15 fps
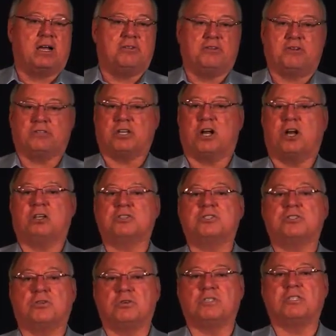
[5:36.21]
There's all
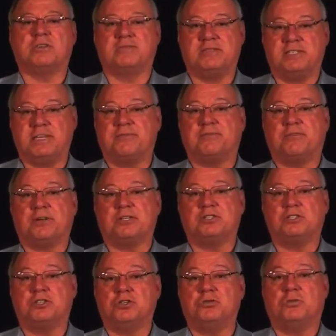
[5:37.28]
sorts of
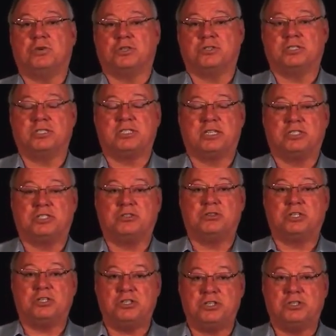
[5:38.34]
different tools that you
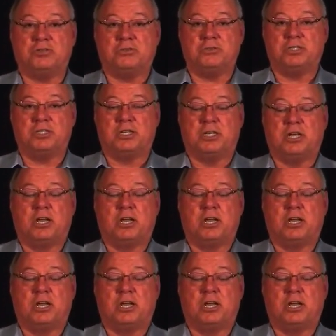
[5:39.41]
can use,